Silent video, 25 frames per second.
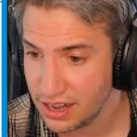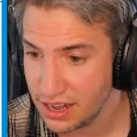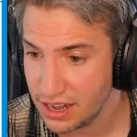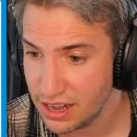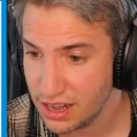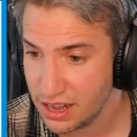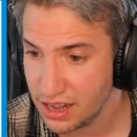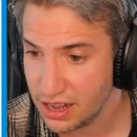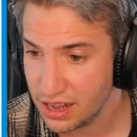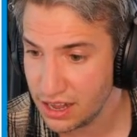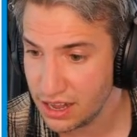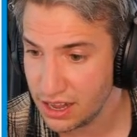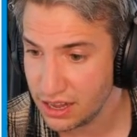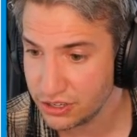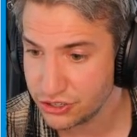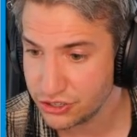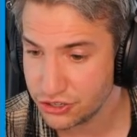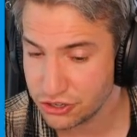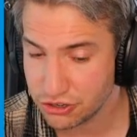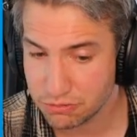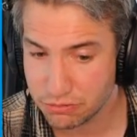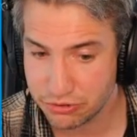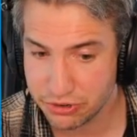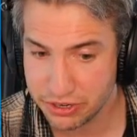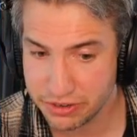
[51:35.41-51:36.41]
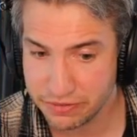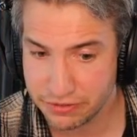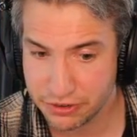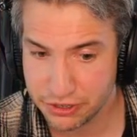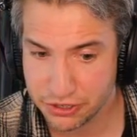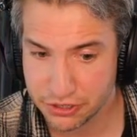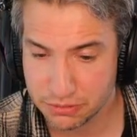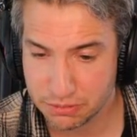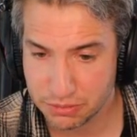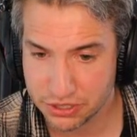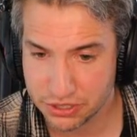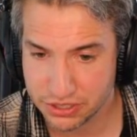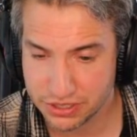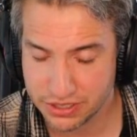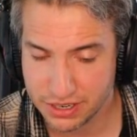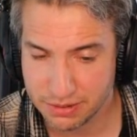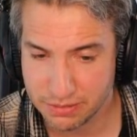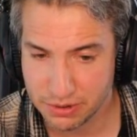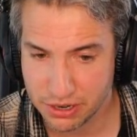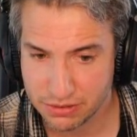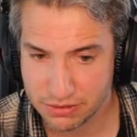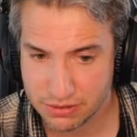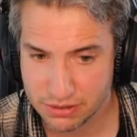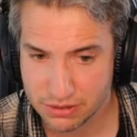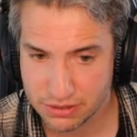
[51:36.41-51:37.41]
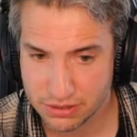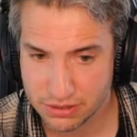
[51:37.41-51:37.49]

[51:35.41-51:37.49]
show previous plus demo.